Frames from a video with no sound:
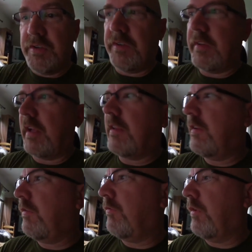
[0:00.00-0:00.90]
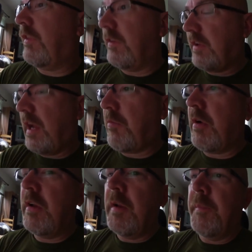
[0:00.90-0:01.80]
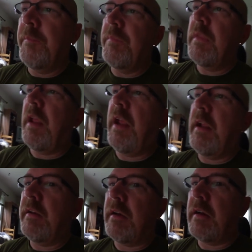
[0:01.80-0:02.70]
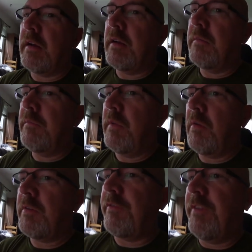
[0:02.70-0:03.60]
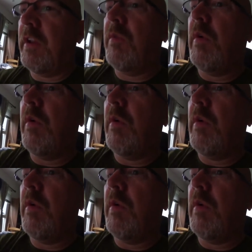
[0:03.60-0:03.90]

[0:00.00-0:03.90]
just like this with this camera. And uh, I wasn't feeling